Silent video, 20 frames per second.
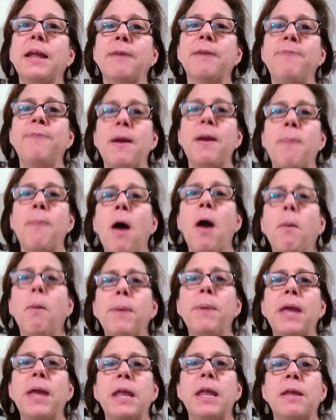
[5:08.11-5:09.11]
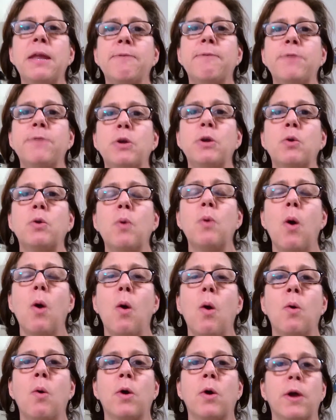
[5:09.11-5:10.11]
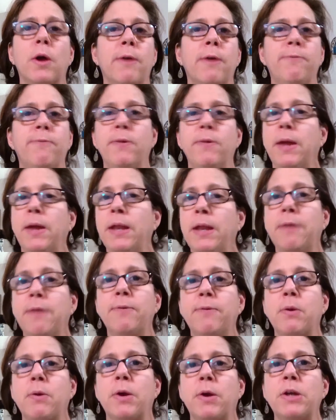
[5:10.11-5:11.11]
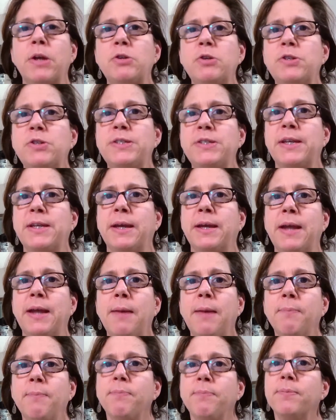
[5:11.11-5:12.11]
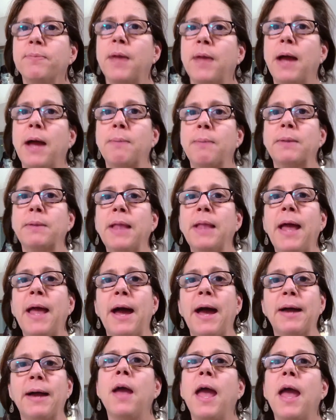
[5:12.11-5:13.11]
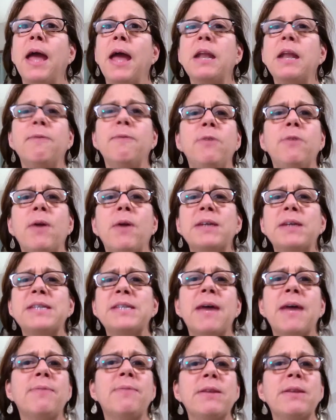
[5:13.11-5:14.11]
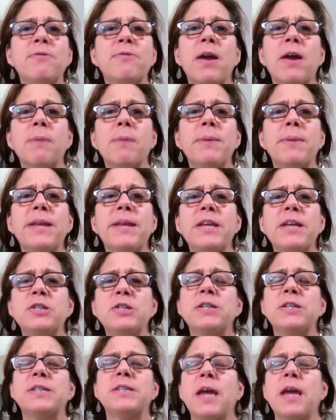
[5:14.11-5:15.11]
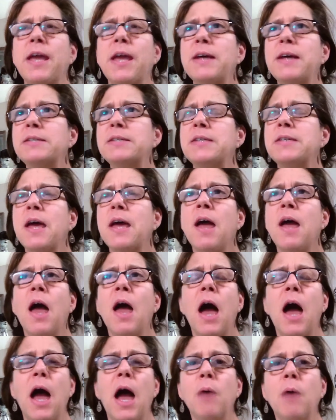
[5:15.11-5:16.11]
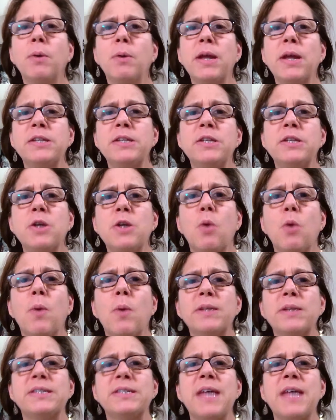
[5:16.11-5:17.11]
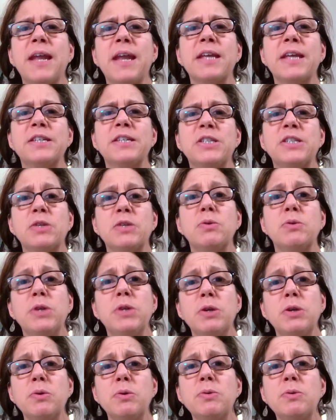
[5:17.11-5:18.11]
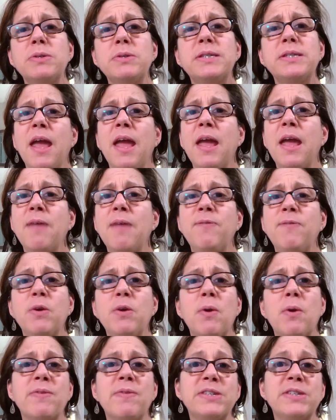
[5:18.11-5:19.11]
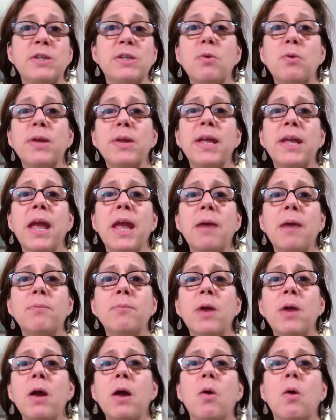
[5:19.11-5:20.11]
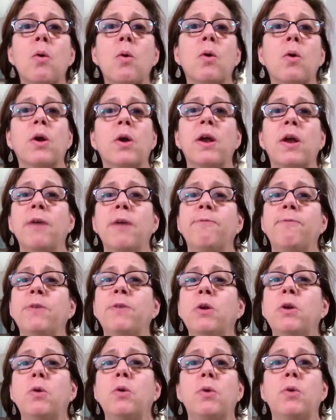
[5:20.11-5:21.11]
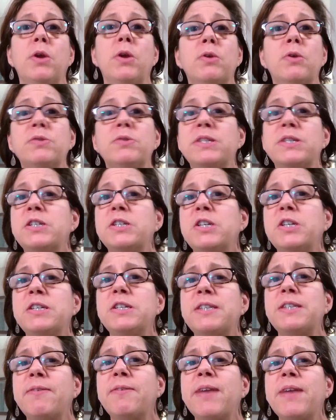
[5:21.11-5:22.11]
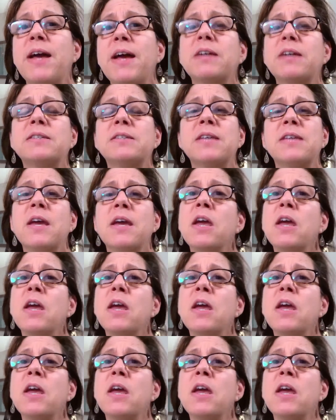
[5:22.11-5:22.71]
if I'm helping any of you or if any of you are interested, I'm glad. And if you guys have any recommendations, I guess I would like to know what settings you use. If you have a Sony camera or if you use the G7X,